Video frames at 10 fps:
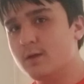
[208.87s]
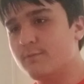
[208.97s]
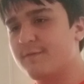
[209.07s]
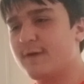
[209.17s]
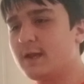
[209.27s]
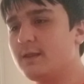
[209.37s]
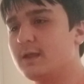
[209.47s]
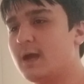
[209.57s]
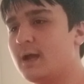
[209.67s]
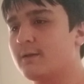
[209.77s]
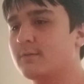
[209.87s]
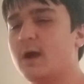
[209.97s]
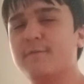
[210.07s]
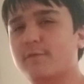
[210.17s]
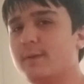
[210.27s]
we finally got
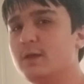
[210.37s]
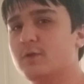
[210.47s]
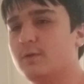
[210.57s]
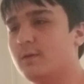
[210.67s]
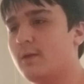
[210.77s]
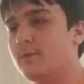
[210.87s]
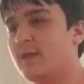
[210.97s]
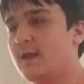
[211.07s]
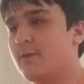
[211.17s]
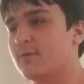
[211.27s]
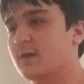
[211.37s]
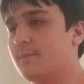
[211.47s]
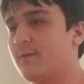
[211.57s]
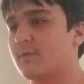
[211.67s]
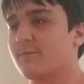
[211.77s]
confirmation that it was going
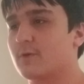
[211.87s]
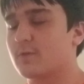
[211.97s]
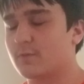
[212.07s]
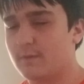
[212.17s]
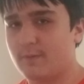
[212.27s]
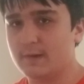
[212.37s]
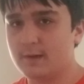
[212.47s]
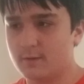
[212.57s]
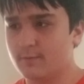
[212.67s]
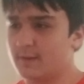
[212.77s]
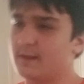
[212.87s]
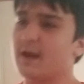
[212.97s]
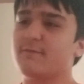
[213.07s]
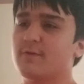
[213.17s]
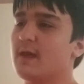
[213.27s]
to be with version 3.0, and then
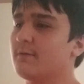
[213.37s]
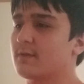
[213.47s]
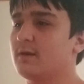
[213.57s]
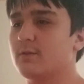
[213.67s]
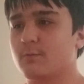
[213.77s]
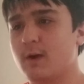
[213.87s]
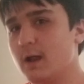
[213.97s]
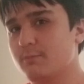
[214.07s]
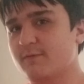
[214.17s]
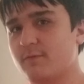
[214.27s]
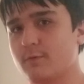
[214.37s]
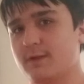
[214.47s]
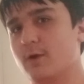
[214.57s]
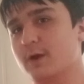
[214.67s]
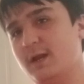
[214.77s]
after that it was another while before
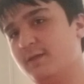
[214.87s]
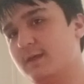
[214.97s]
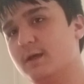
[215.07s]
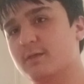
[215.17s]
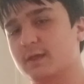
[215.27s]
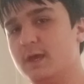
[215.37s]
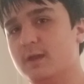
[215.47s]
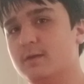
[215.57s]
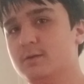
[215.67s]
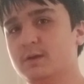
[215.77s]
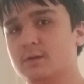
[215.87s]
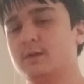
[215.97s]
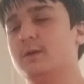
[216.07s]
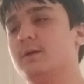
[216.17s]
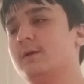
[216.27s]
we heard anything else again.
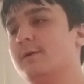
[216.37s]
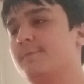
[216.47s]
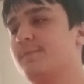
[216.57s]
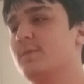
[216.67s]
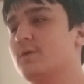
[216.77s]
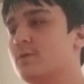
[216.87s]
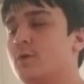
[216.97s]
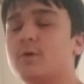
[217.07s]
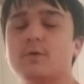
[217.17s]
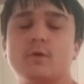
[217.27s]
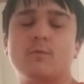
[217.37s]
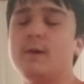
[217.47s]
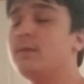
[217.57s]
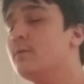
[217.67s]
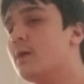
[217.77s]
Joker took
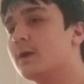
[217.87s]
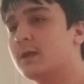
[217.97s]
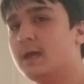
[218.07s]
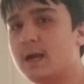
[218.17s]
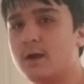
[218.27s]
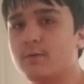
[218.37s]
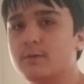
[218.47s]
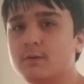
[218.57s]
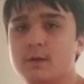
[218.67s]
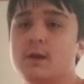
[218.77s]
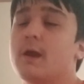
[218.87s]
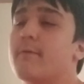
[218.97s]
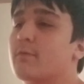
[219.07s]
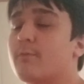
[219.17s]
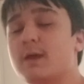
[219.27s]
way too long to get out,
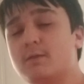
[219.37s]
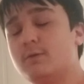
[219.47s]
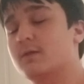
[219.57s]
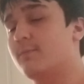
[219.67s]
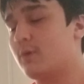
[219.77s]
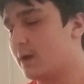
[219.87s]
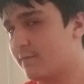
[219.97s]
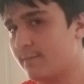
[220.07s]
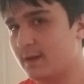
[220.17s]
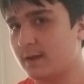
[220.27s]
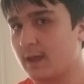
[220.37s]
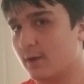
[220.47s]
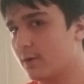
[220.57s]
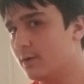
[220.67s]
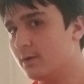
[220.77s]
and was way too disappointing for me to care.